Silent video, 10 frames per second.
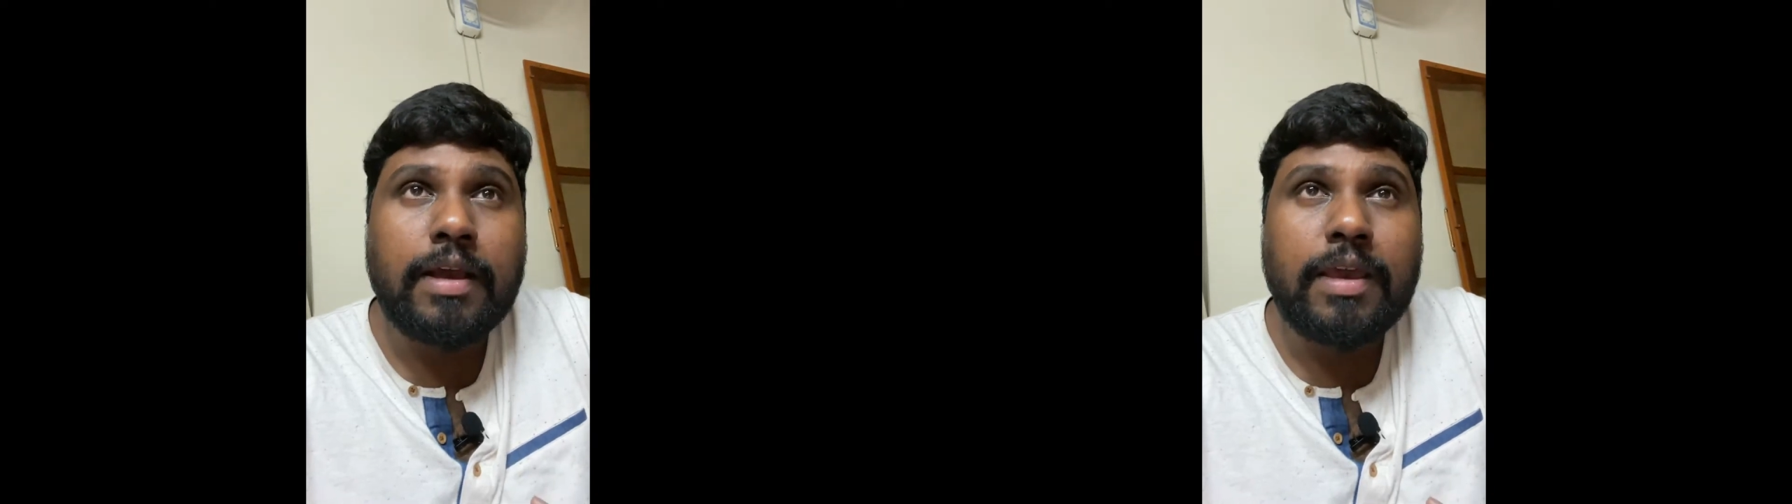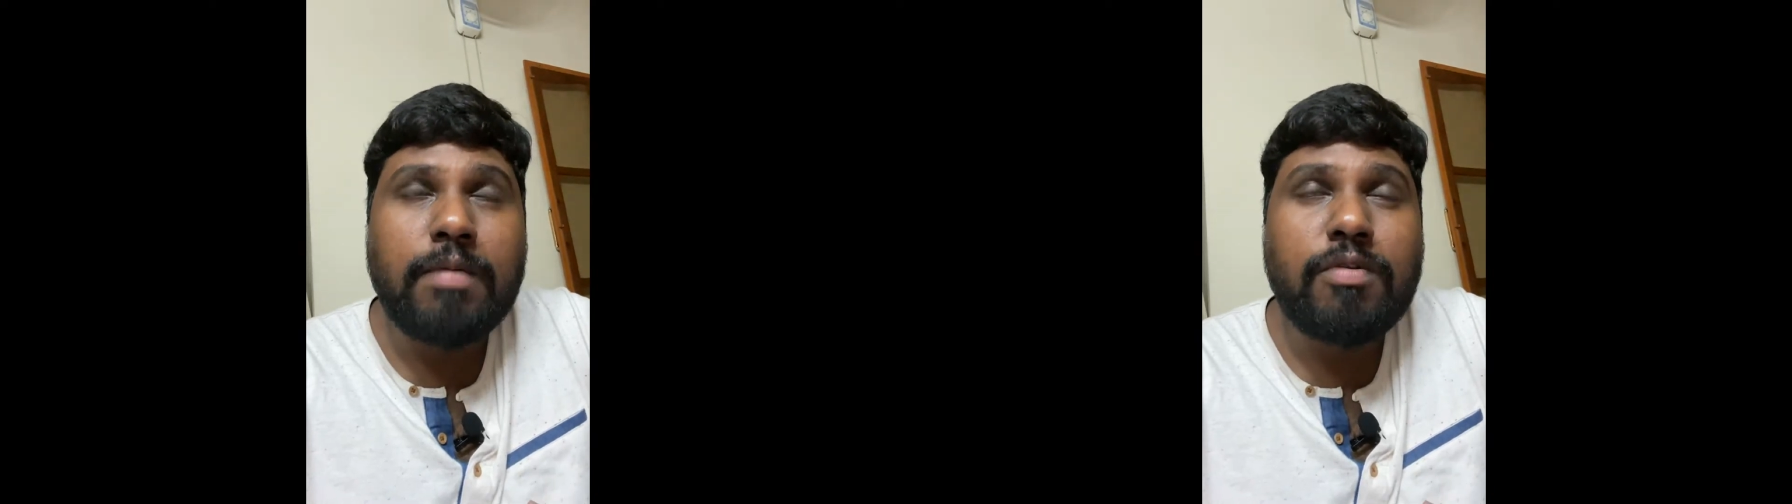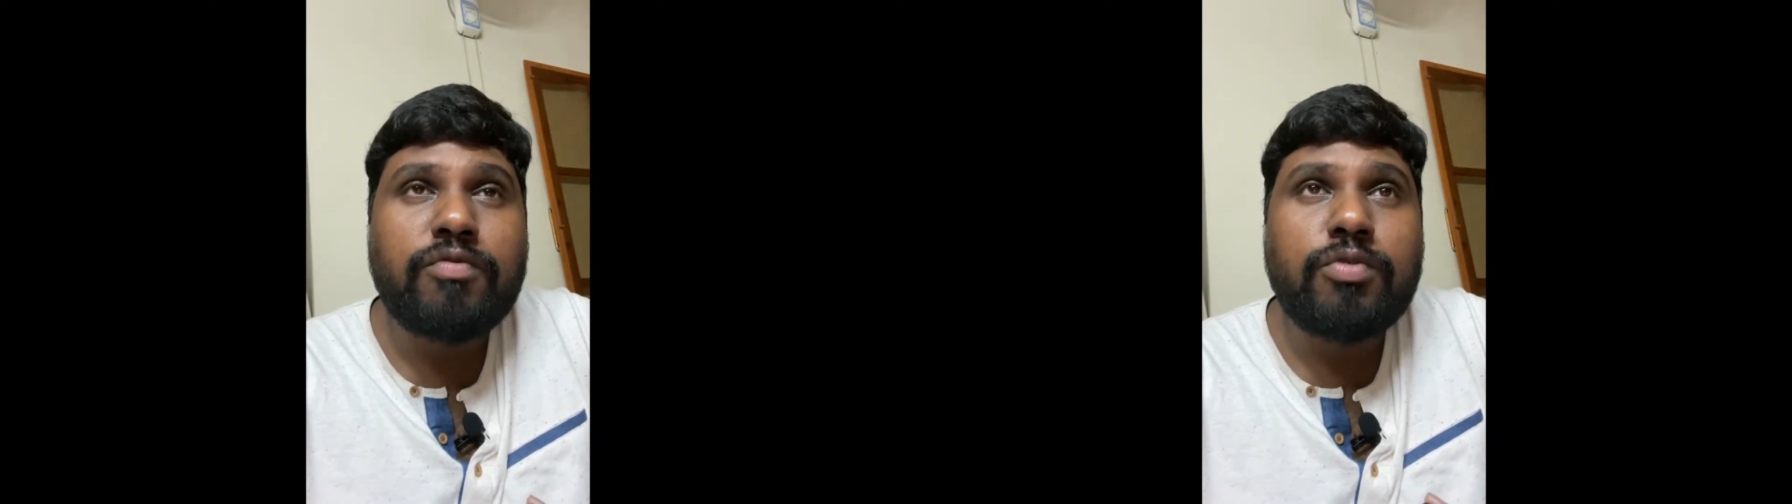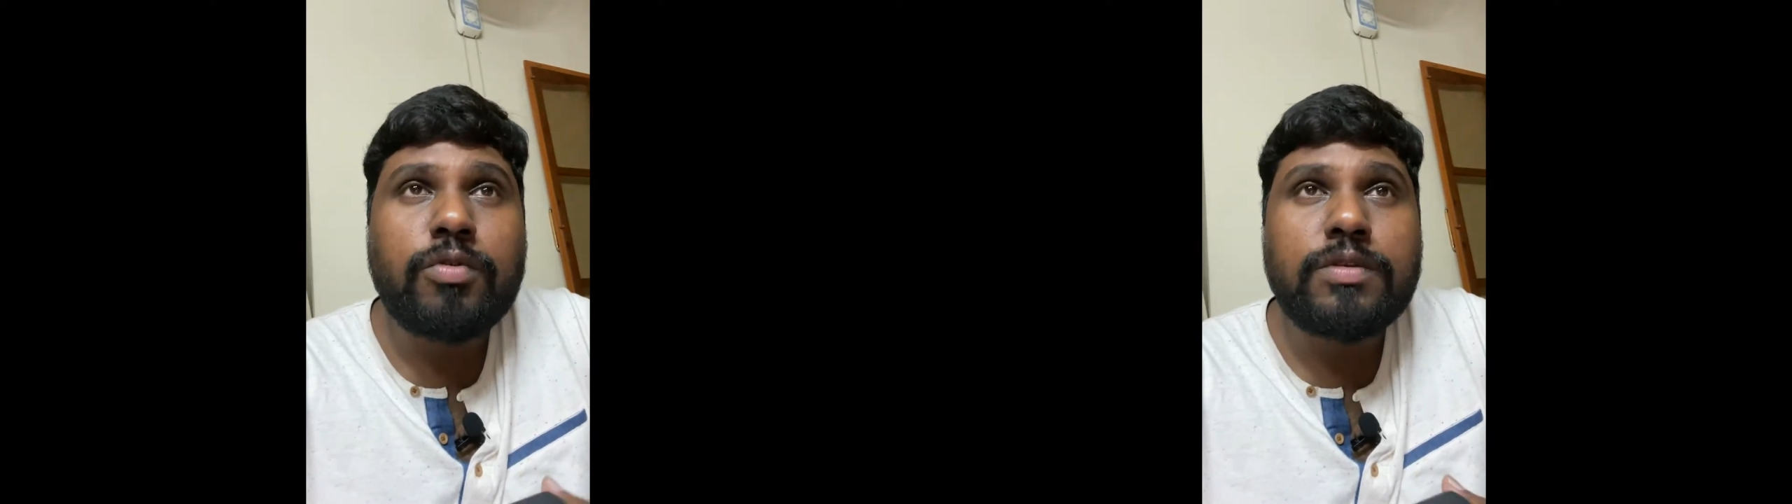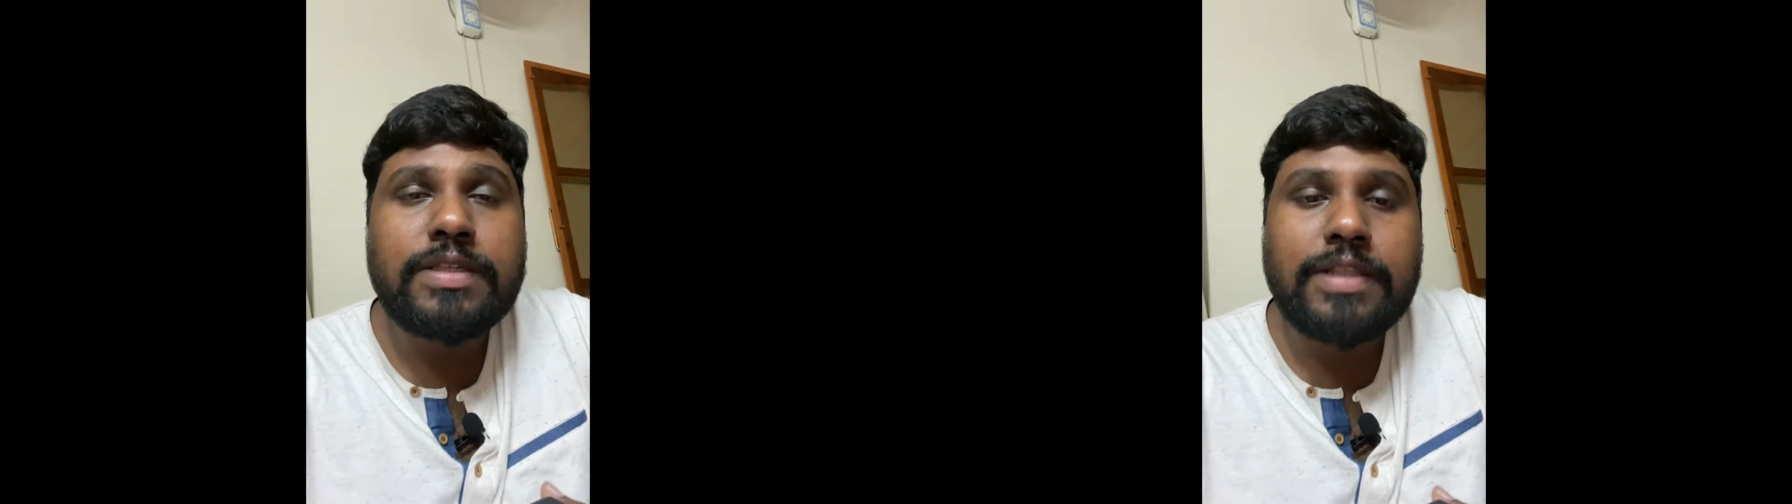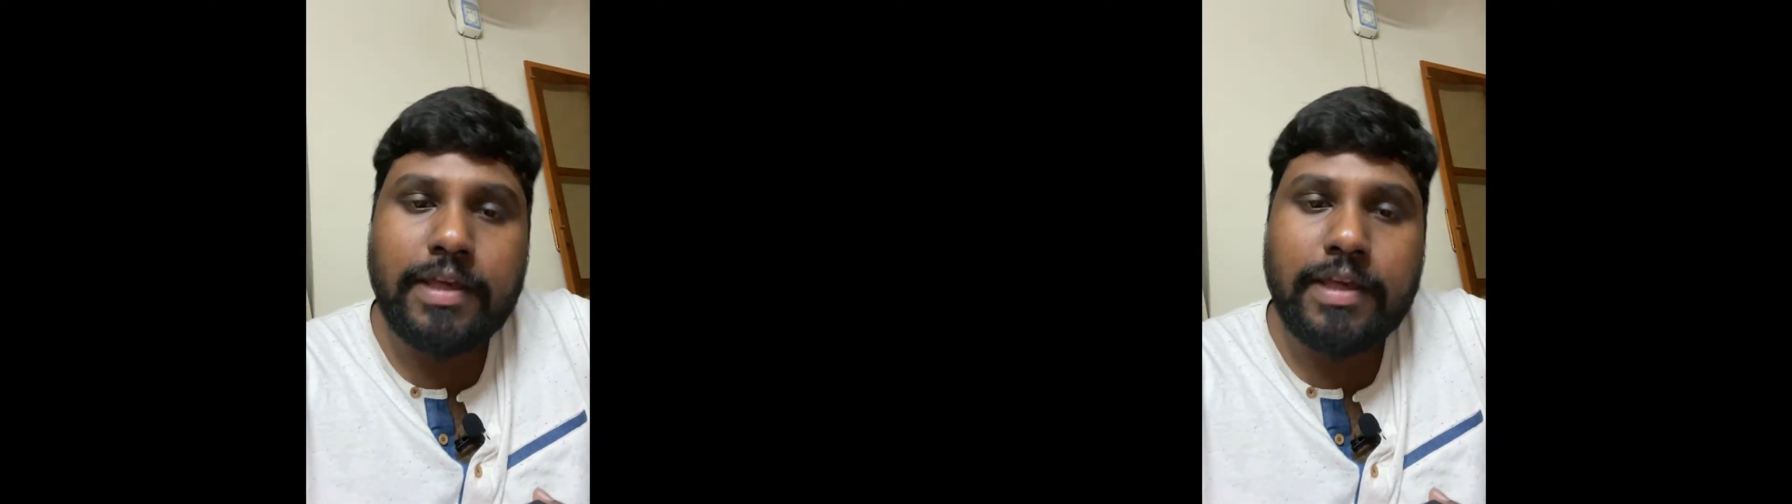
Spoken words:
Game of Thrones is